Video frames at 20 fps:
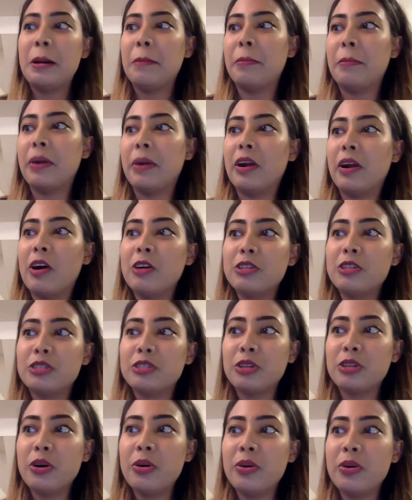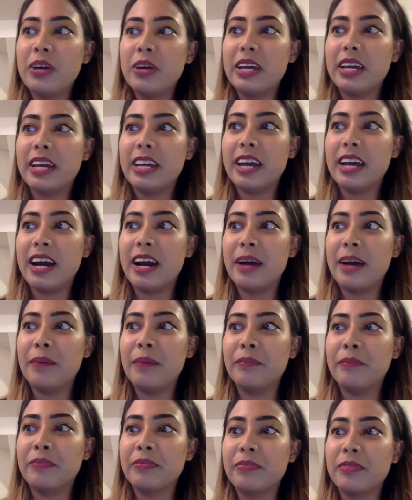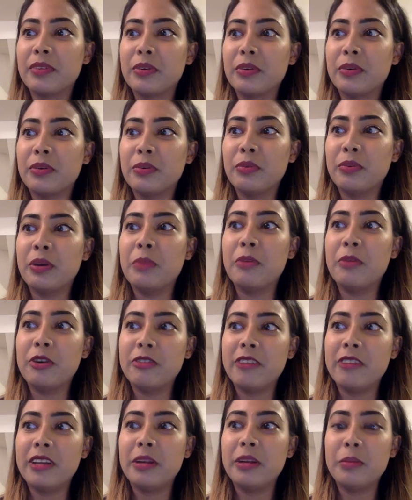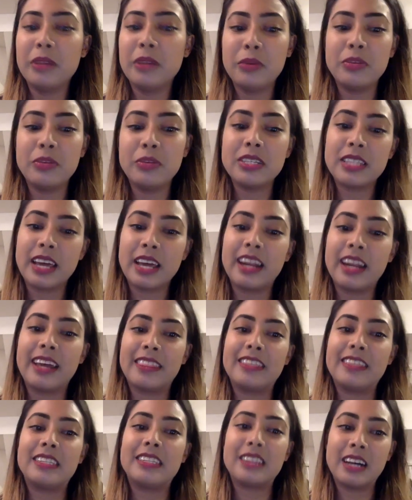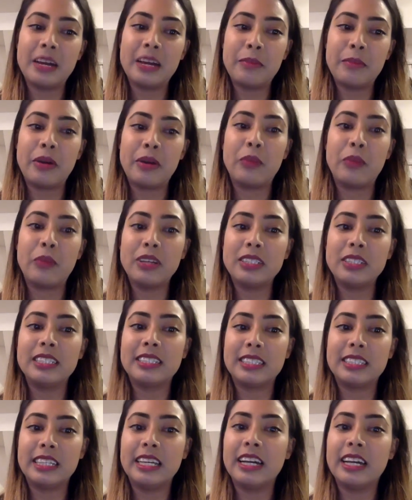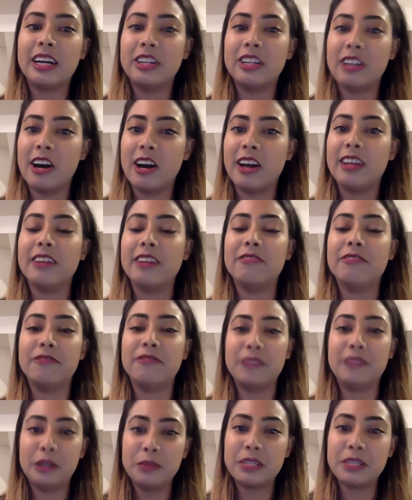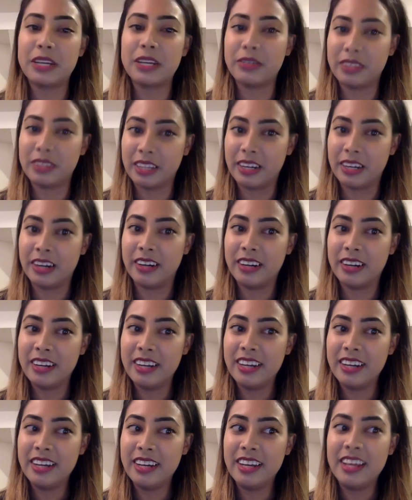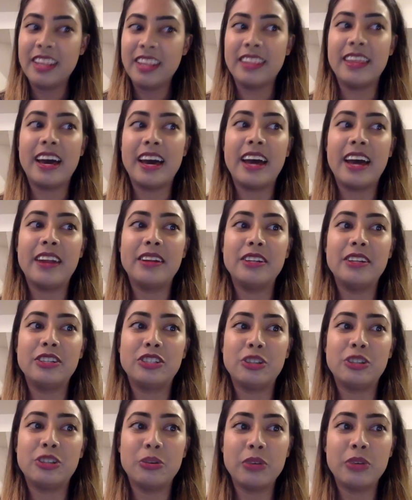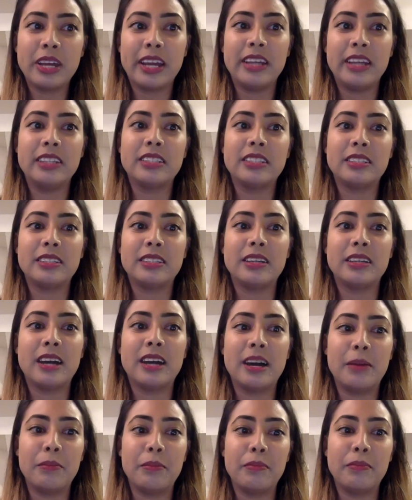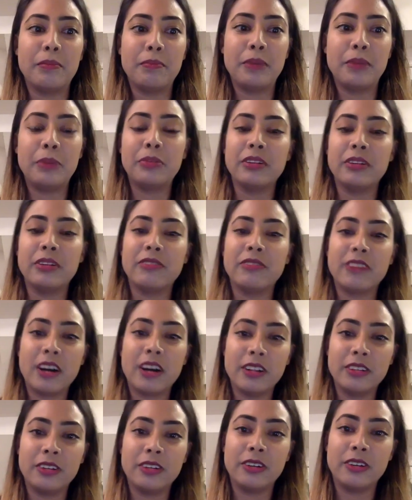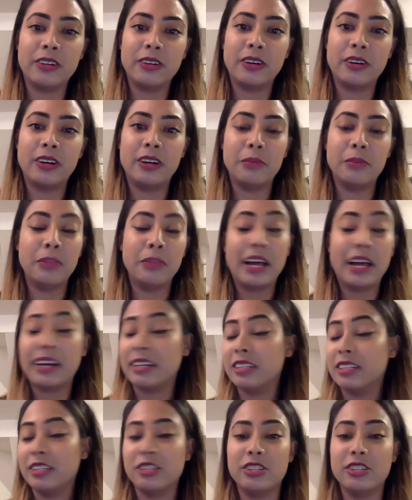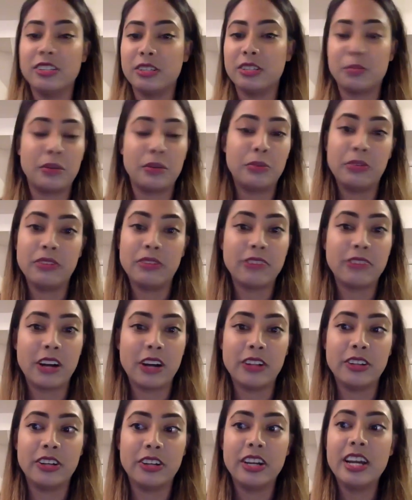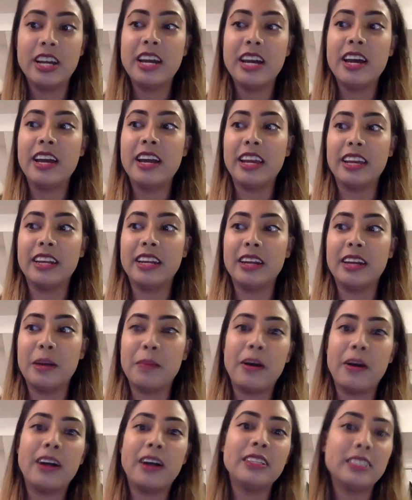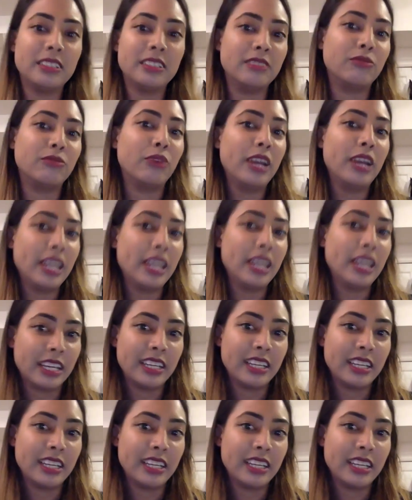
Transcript: But also, um, what motivated me was that at the time, I wasn't seeing a lot of films out there that showcased um, people of color or Black, Indigenous people of color in a positive way.